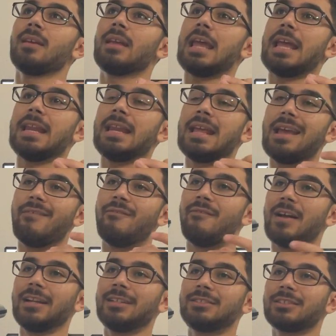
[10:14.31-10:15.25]
it
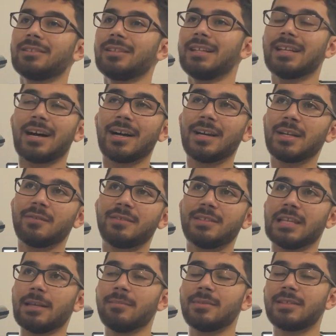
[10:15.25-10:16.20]
eventually kind of
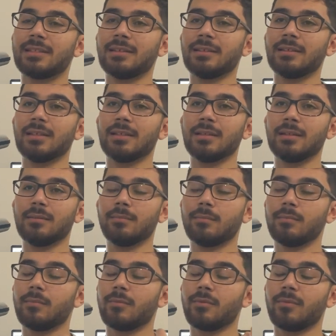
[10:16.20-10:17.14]
seems to
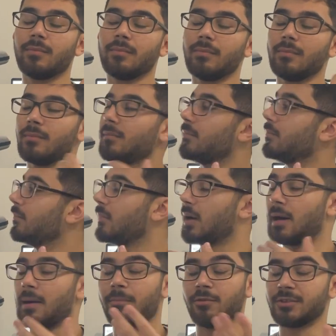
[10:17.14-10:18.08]

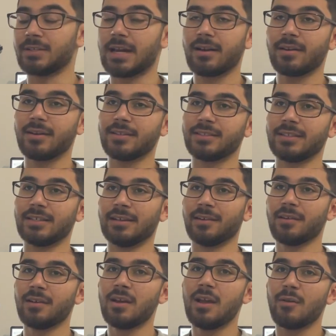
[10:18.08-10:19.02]
our protagonist
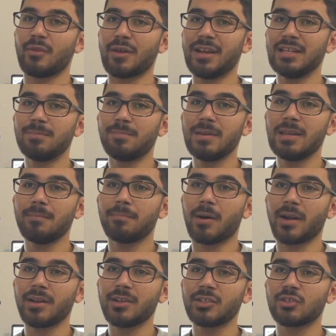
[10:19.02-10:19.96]
here that he's being
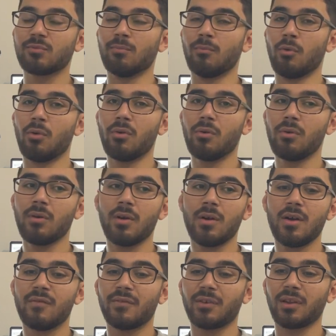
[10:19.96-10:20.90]
punished more
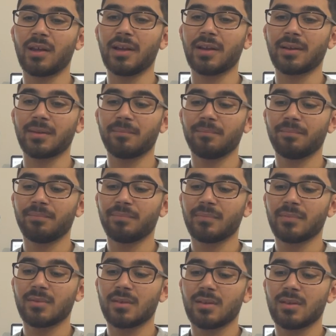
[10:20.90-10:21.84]
for like
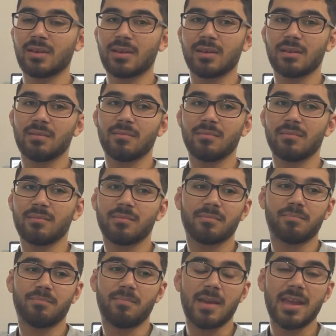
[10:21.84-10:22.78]

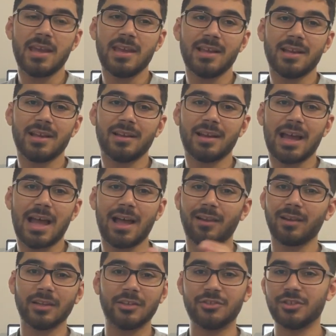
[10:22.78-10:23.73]
being
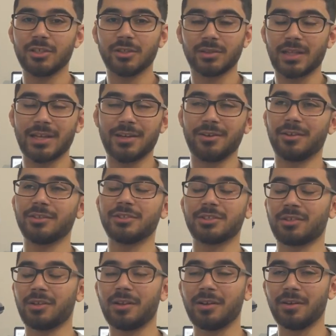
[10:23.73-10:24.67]
hella chill and
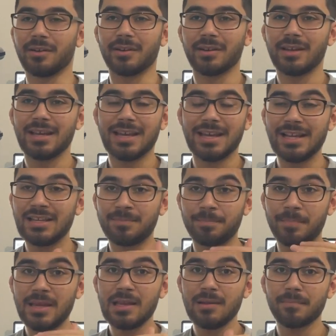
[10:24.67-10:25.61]
nonchalant. He's
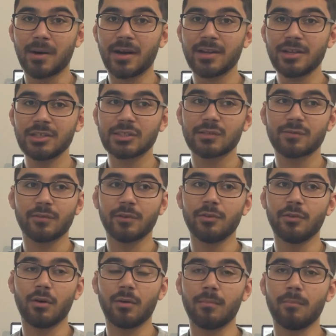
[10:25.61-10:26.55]
being punished for
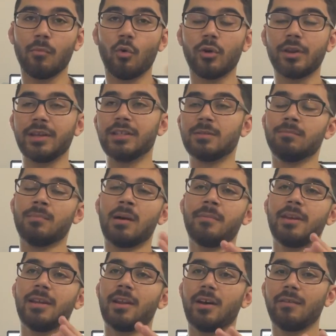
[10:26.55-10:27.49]
not mourning his
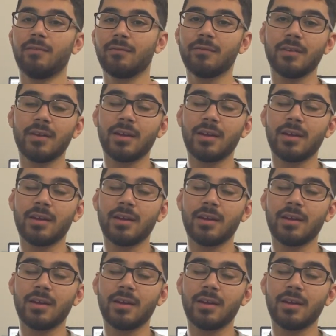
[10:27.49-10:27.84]
mum enough,